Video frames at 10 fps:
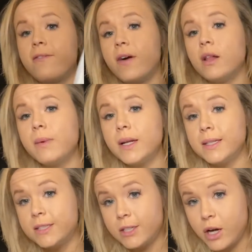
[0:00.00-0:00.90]
Follow me on
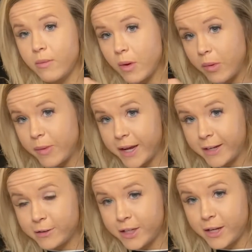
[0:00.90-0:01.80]
Instagram. I'll put my
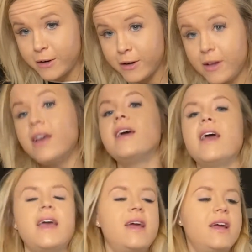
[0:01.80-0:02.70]
handle here,
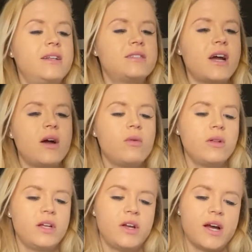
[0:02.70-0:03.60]
and I will
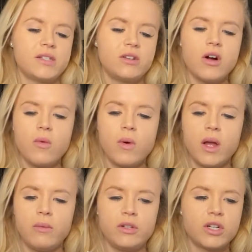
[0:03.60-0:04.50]
let you guys know
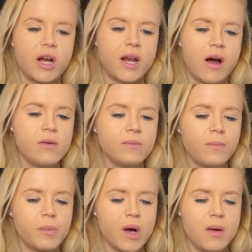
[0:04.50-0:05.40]
when we try it
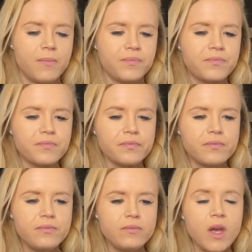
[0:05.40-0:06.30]
out. But
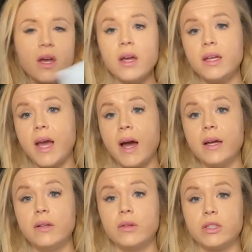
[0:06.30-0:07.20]
yeah,
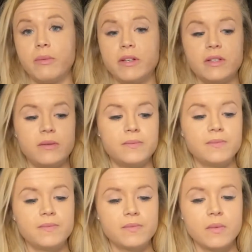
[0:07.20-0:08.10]
it looks amazing.
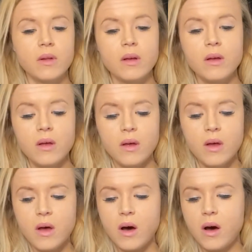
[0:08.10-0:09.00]

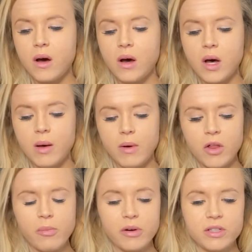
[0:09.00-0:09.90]

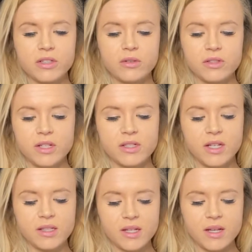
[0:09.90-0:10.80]
Other protein sources.
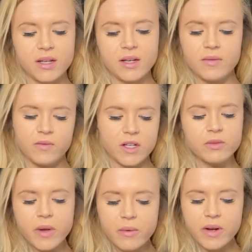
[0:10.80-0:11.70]

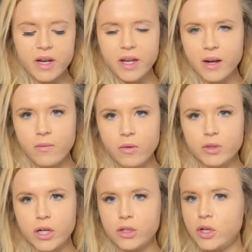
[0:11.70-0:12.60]
This week we didn't get them from
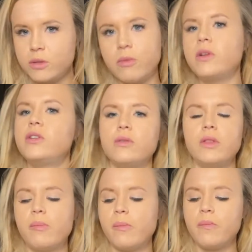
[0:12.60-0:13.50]
Trader Joe's, but
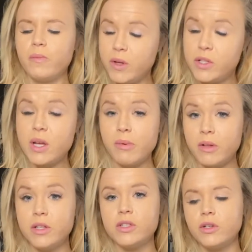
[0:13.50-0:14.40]
we
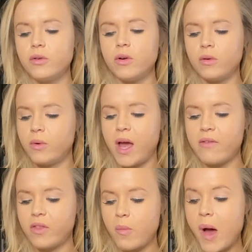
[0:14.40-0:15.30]
typically do, or we
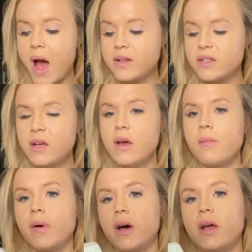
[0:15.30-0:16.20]
have in the past.
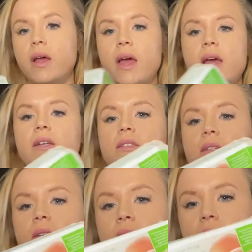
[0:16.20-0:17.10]
But
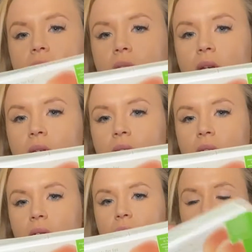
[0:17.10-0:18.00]
eggs,
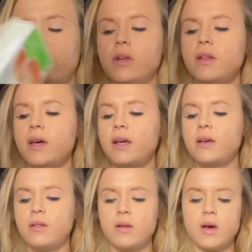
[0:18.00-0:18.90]
we really
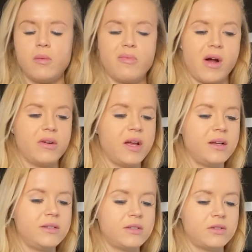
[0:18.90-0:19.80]
like the brown
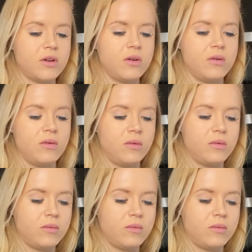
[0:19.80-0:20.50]
eggs, so